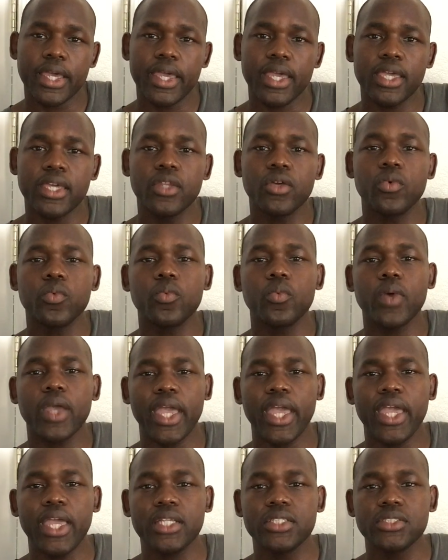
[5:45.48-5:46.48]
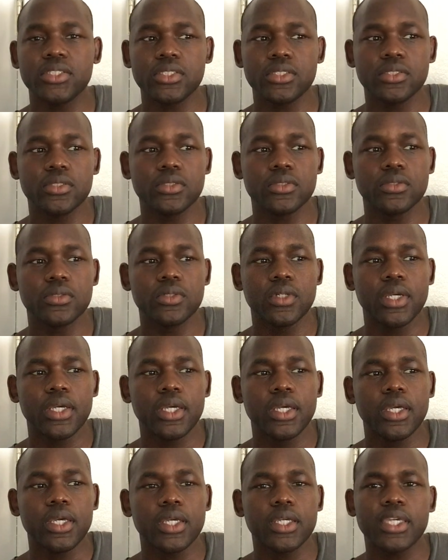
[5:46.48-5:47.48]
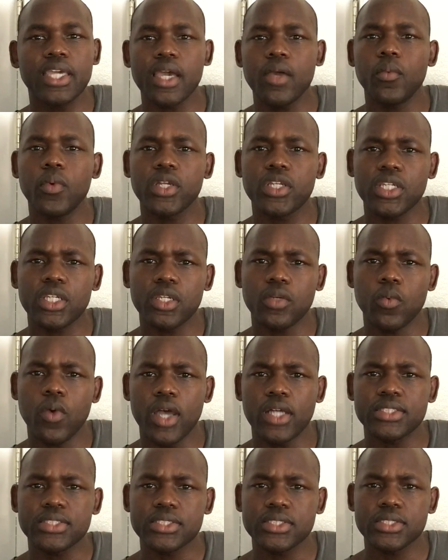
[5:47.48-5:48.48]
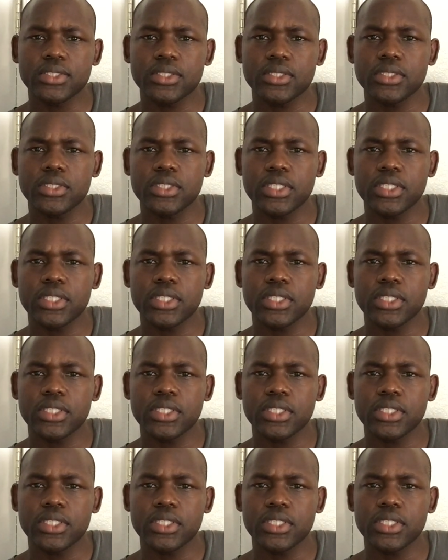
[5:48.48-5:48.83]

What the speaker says: in a way to get what she wants,